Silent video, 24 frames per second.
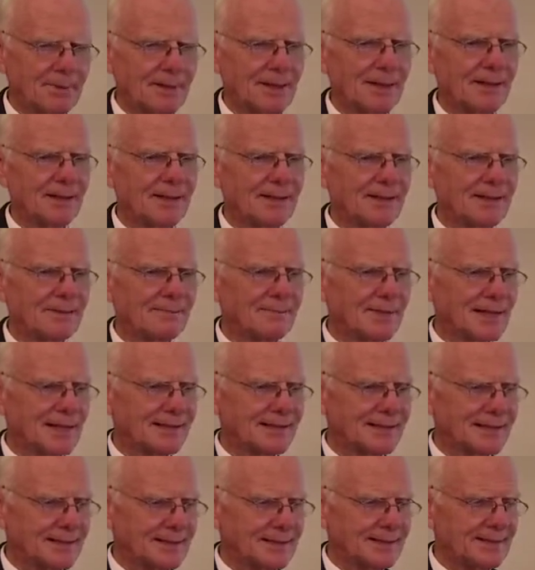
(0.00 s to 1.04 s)
part of the
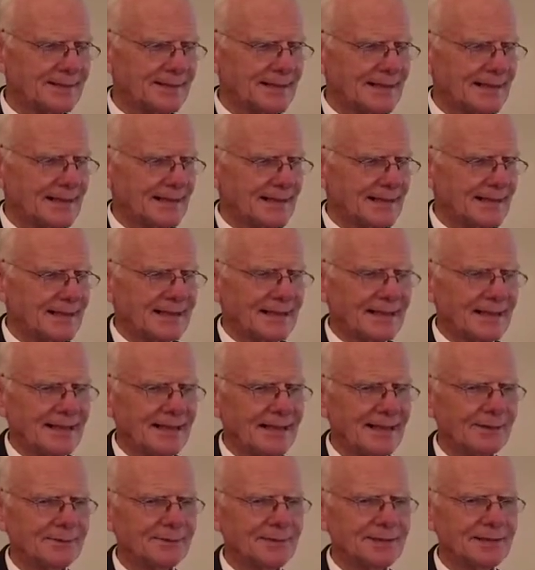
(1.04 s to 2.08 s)
message
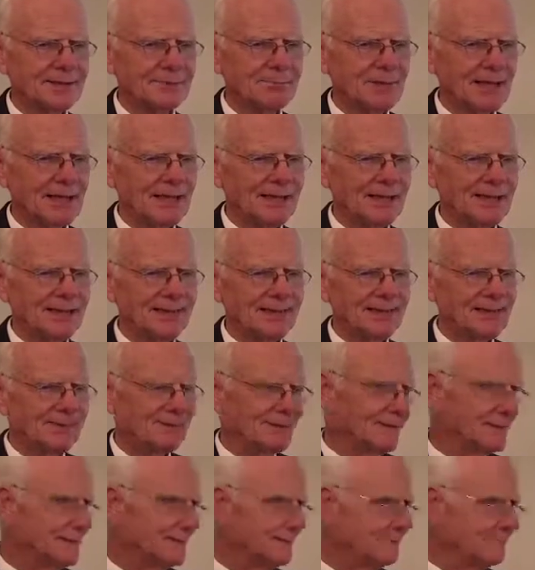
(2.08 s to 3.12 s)
that was being delivered.